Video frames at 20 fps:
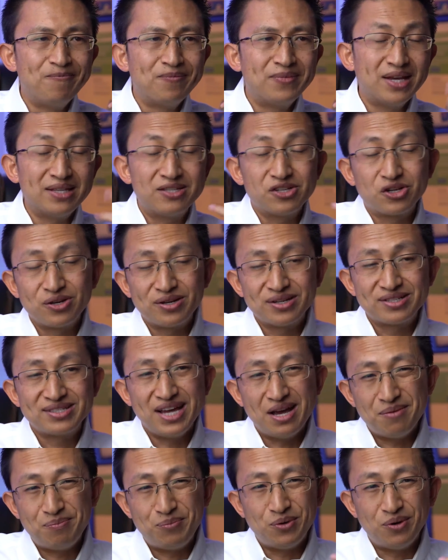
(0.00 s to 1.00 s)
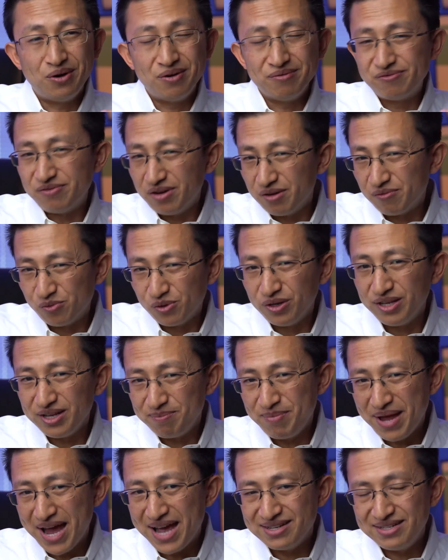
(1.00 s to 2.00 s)
that's a good example of
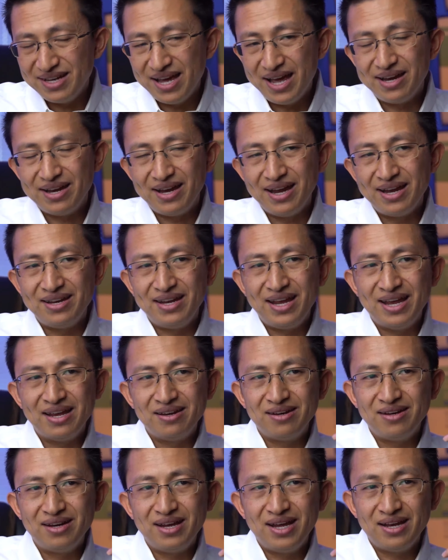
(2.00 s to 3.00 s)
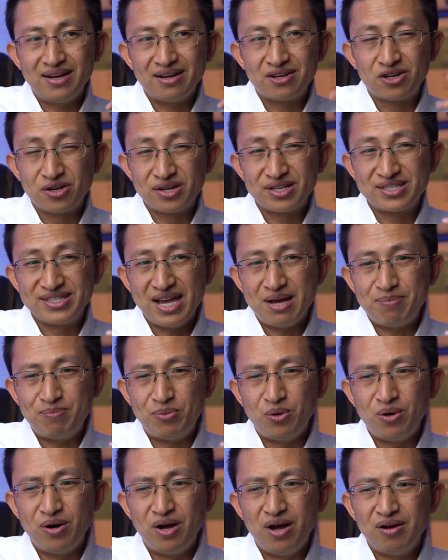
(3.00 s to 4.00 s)
really bad debt, and a good
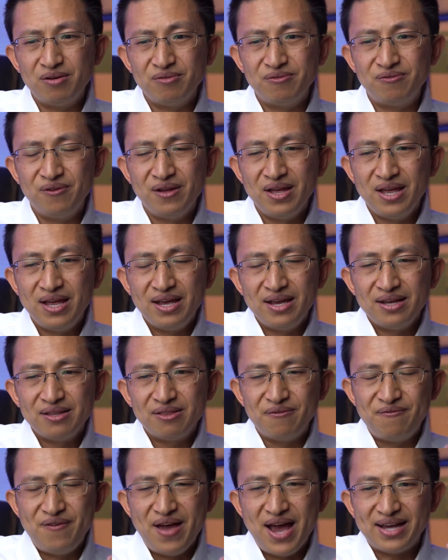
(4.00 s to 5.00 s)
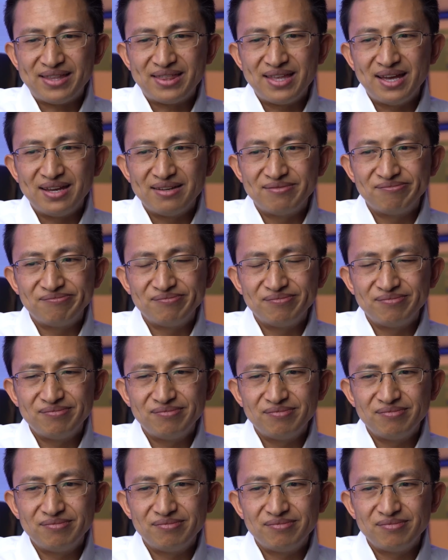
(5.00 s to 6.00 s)
example of the fact that
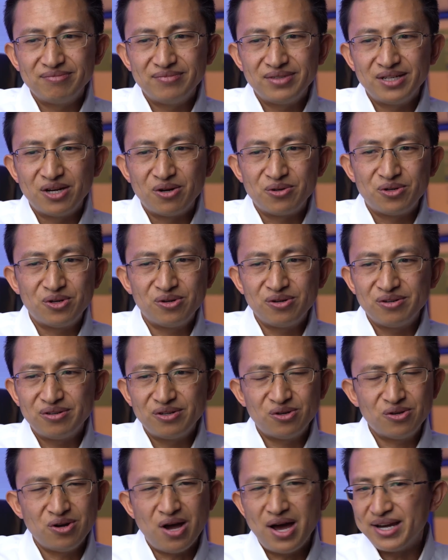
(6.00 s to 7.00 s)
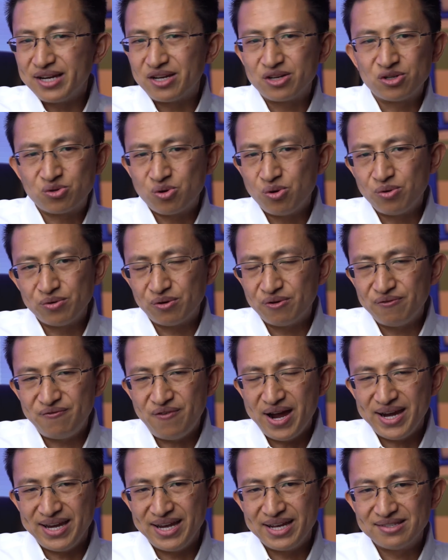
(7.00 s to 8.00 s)
you're not in control of your
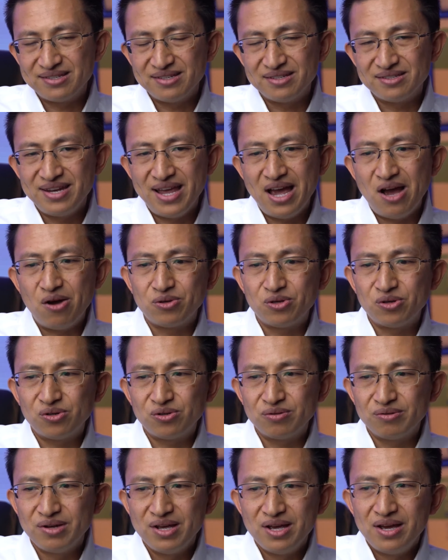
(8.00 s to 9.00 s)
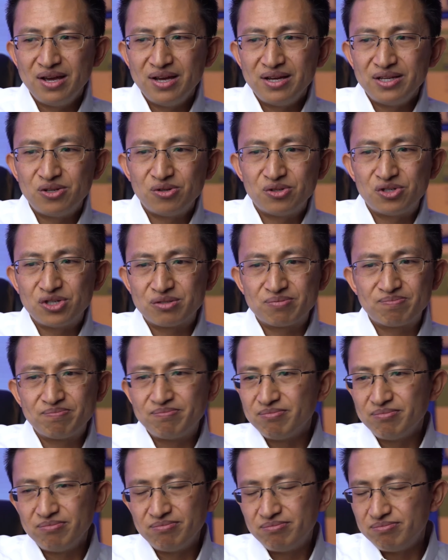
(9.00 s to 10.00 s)
finances. Now you're just
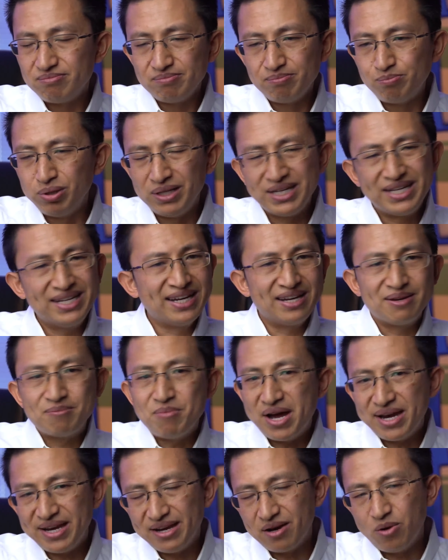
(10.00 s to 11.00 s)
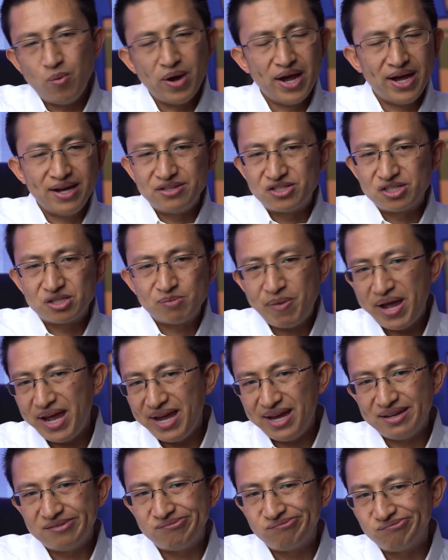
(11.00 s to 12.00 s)
bleeding money away, just
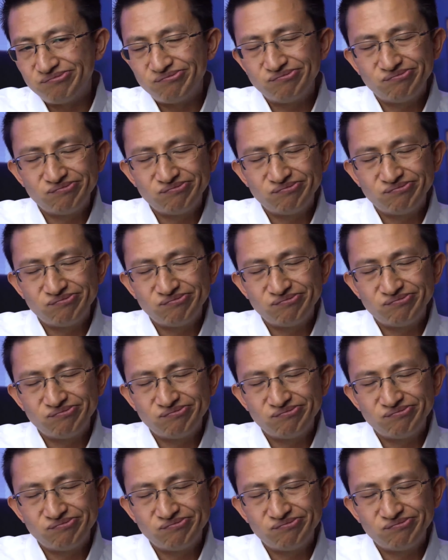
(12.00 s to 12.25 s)
paying,